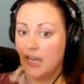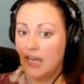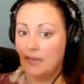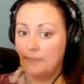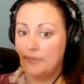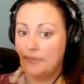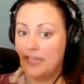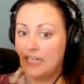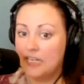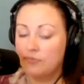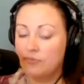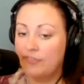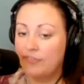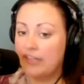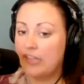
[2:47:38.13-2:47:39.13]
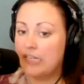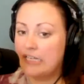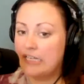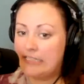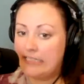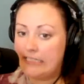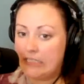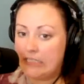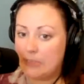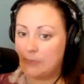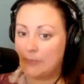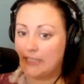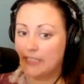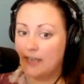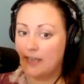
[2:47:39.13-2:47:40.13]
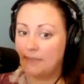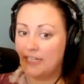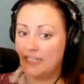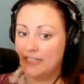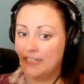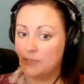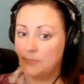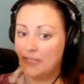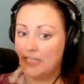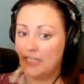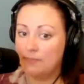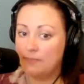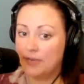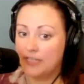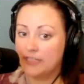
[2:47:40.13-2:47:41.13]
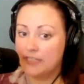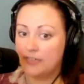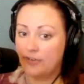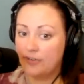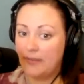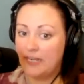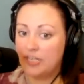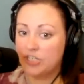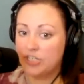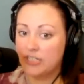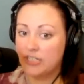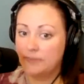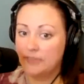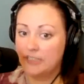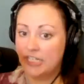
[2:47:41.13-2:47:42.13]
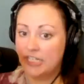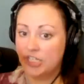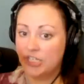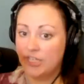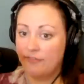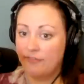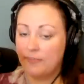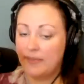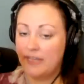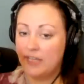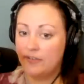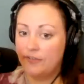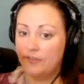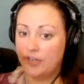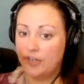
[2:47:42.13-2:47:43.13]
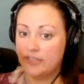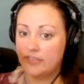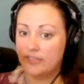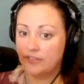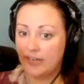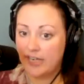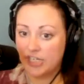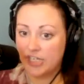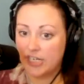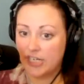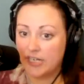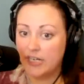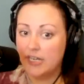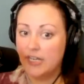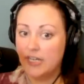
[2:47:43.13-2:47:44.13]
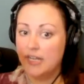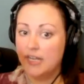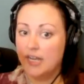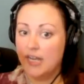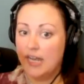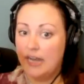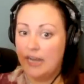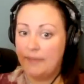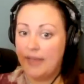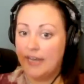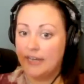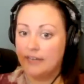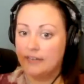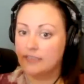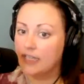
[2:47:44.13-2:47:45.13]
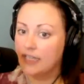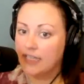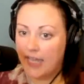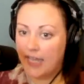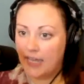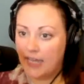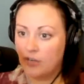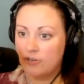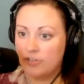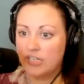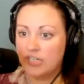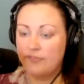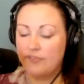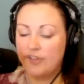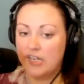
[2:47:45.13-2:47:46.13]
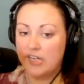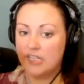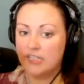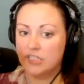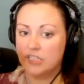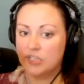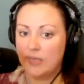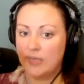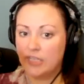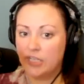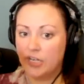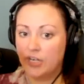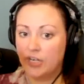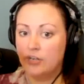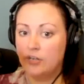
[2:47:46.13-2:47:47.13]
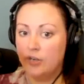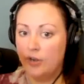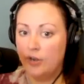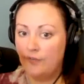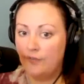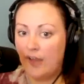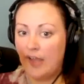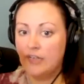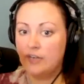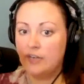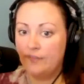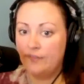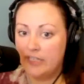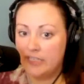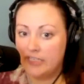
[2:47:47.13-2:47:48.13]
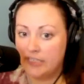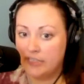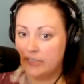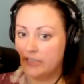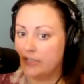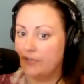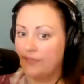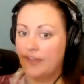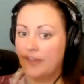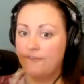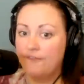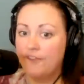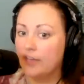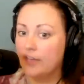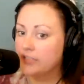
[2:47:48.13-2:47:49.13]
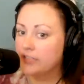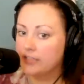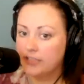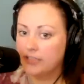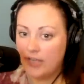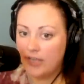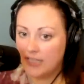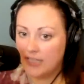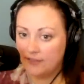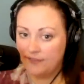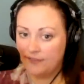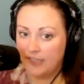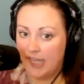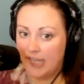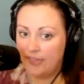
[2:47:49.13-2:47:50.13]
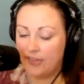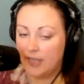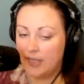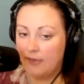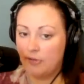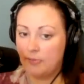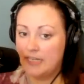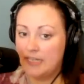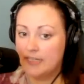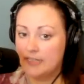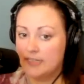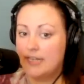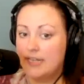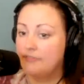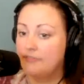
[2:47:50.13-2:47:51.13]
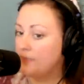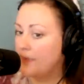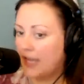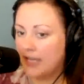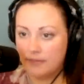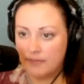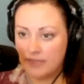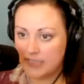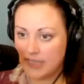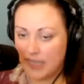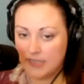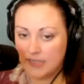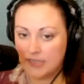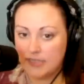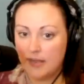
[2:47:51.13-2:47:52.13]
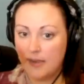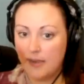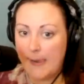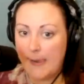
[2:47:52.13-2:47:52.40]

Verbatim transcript: Um, they didn't reveal any details, but the company does plan to bring this information to the Malaysian government for consideration. Um, and again, Ocean Infinity is doing their no fine, no fee deal. So if they fail to locate the flight, the government doesn't have to pay them a cent.